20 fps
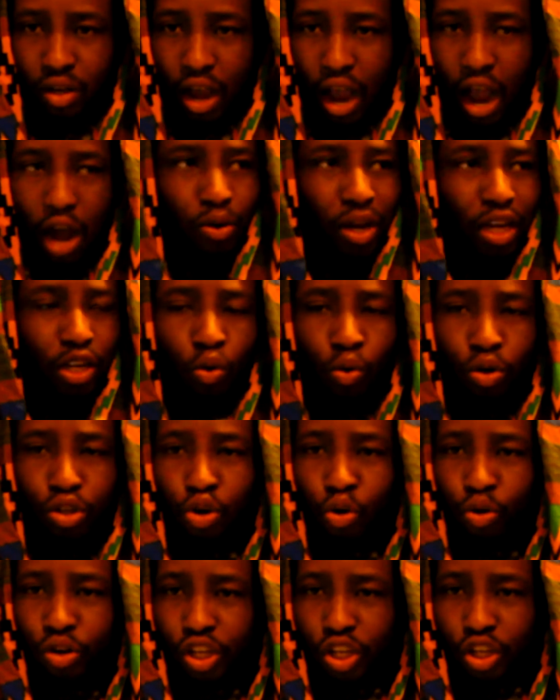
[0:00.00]
How do I know what's
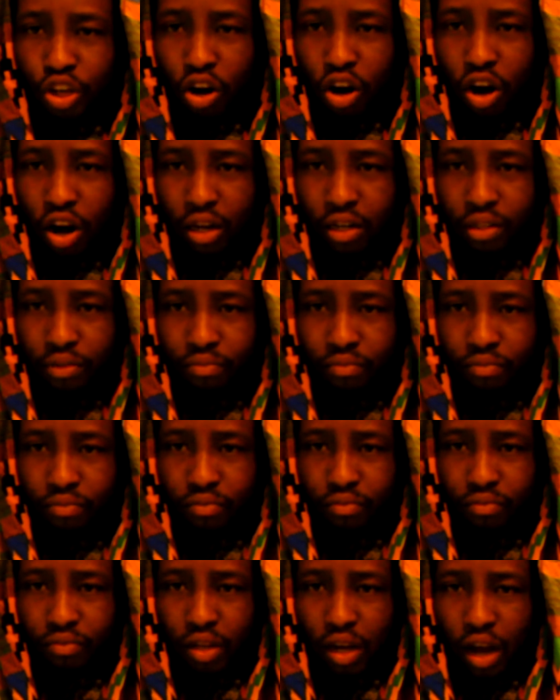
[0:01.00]
going on in your heart?
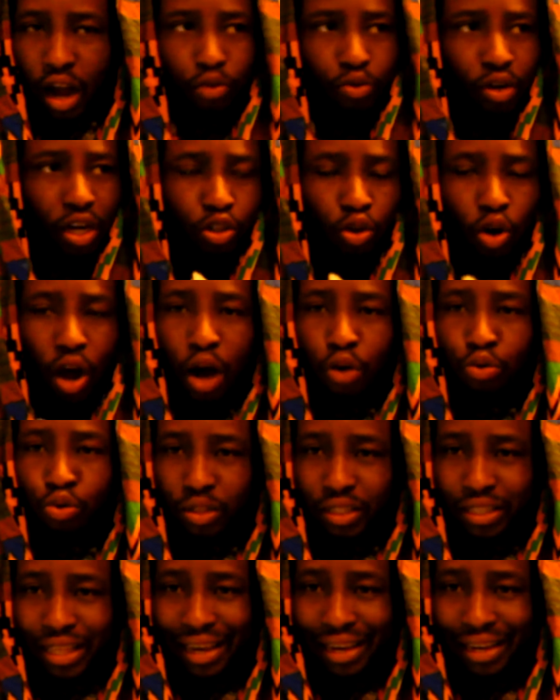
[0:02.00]
How do I know how
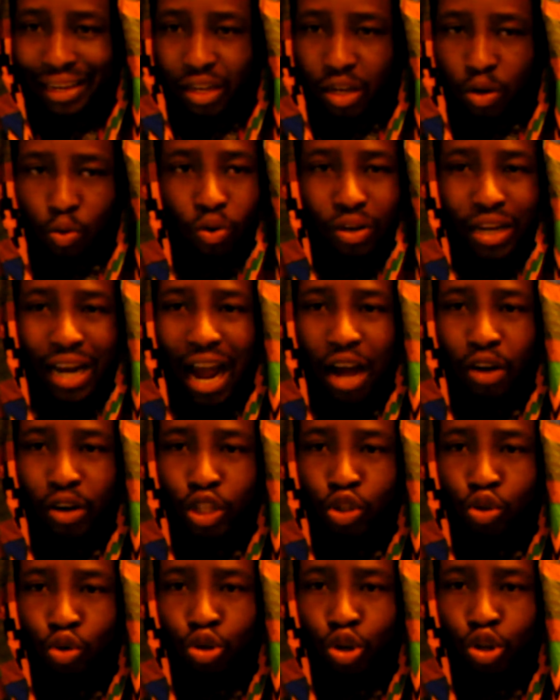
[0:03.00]
you think? How
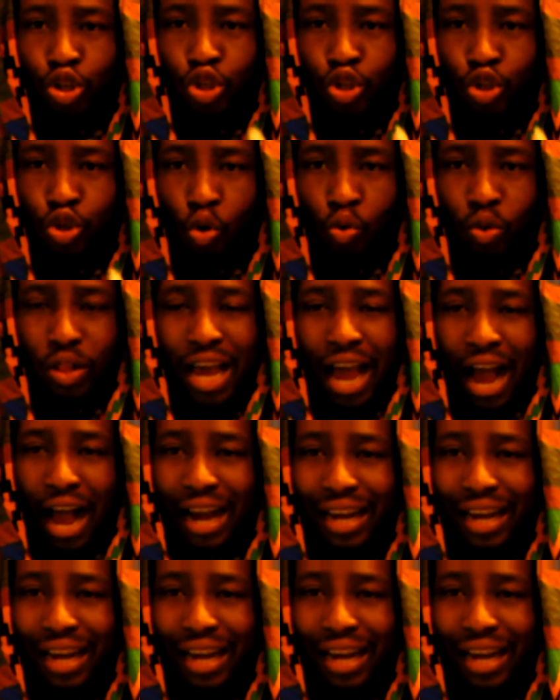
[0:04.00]
do I know your soul?